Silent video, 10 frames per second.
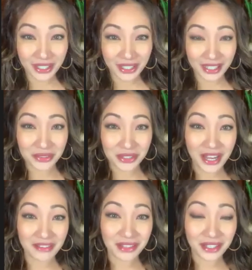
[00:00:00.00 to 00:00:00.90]
he would
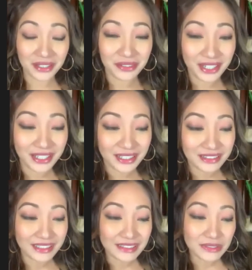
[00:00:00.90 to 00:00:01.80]
have like ratings.
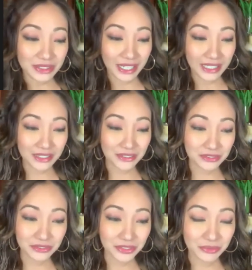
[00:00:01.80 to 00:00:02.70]
It kind
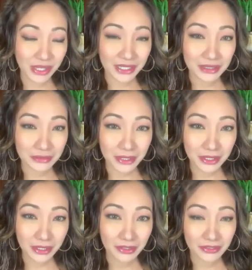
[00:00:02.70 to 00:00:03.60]
of reminded
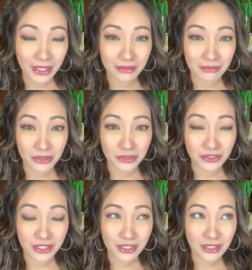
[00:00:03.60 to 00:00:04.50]
me of that
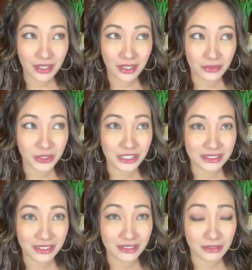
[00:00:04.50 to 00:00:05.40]
movie, what is
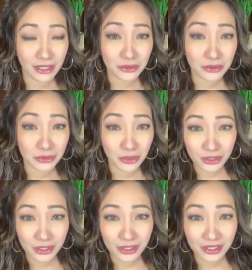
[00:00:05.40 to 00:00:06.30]
it,
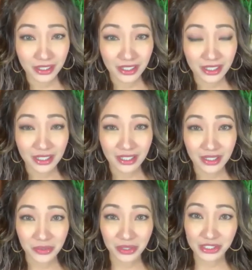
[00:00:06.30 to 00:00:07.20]
Nightcrawler,
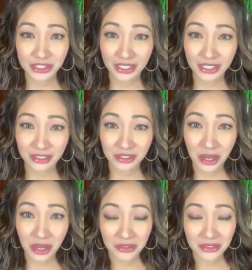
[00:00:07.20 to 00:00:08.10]
where Jake
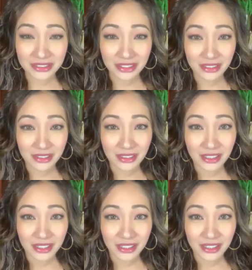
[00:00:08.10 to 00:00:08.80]
Gyllenhaal was in.